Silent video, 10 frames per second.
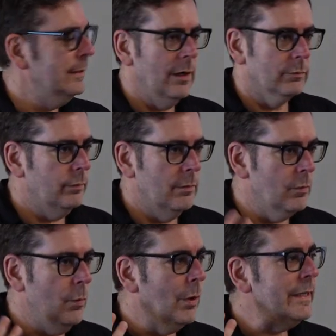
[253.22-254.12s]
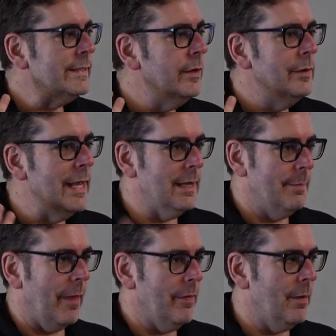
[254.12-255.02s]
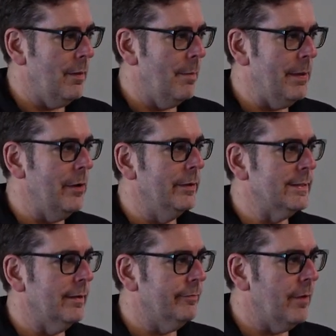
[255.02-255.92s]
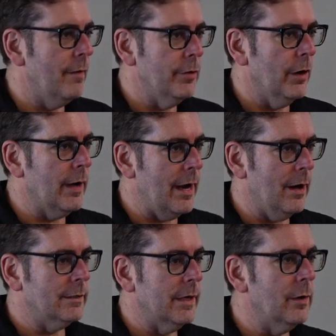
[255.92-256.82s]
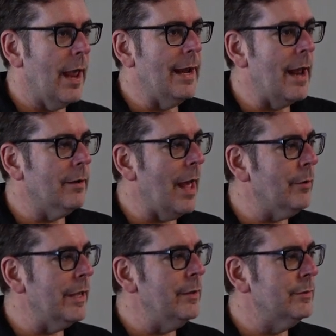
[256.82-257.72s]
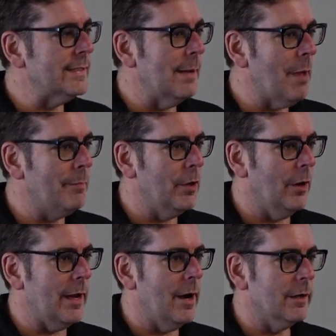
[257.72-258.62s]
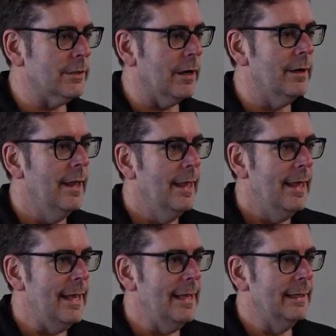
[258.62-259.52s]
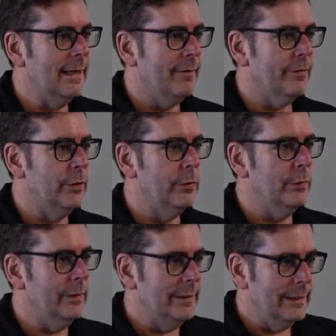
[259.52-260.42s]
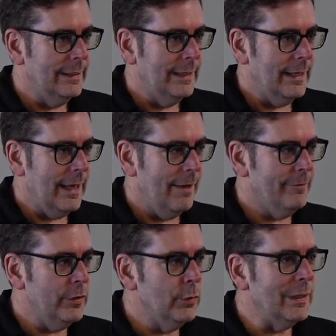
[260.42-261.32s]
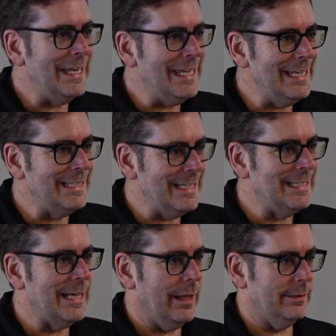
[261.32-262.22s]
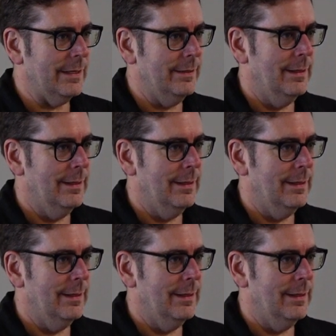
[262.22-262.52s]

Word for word: you know, what is unique about the appearance of, of your character, and, and how, how can you sum up your character in a few a few key details,